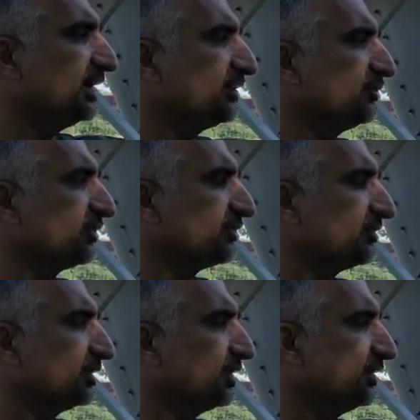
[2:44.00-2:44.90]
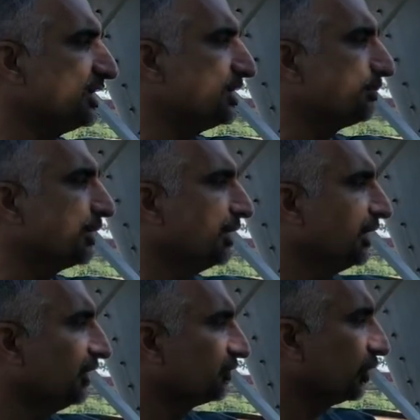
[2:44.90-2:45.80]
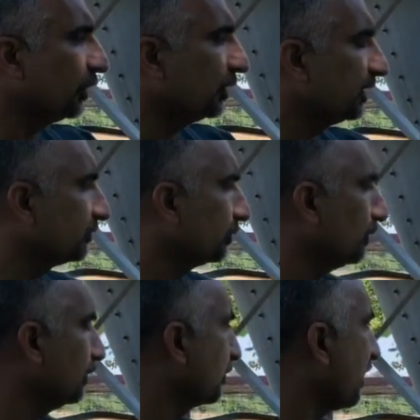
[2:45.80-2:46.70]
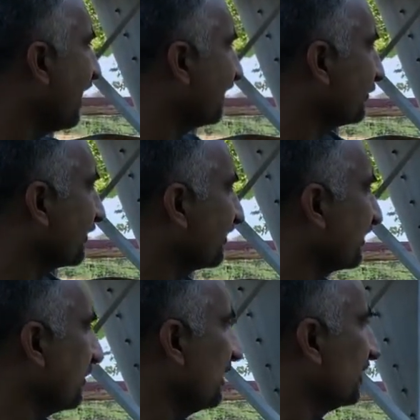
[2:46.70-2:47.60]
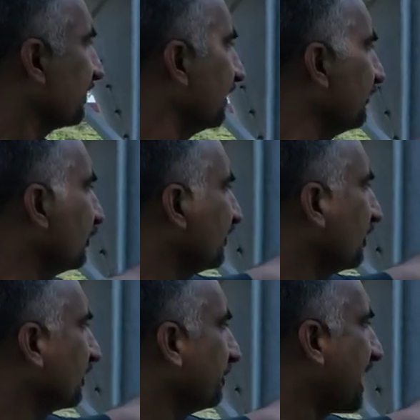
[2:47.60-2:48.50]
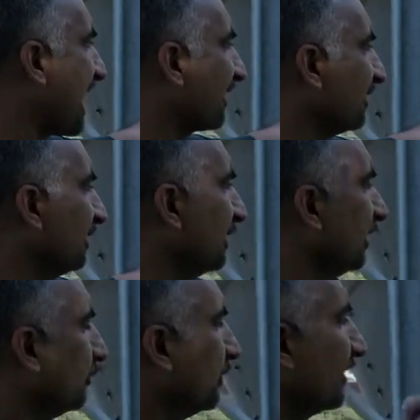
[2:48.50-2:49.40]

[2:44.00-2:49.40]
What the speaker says: 8 inches deep. So to cost for the cement, if you see on the back, we